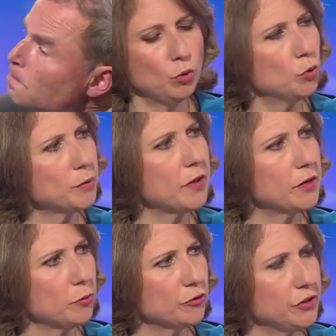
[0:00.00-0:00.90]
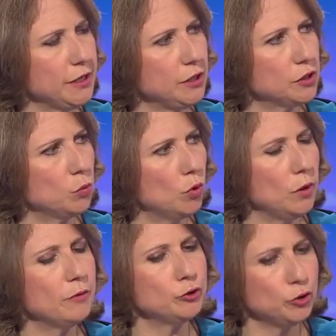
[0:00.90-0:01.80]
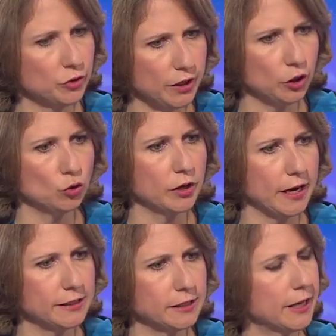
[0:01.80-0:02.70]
What about the number of seats? What level do you think you'll get